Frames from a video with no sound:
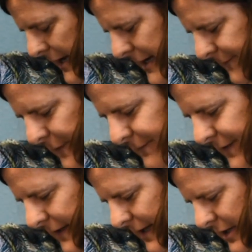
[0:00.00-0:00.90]
And if you
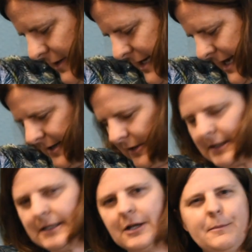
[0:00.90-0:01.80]
feel like you can
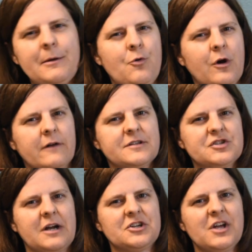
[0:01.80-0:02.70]
handle a little bit more of a
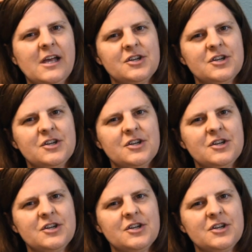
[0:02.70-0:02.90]
stretch,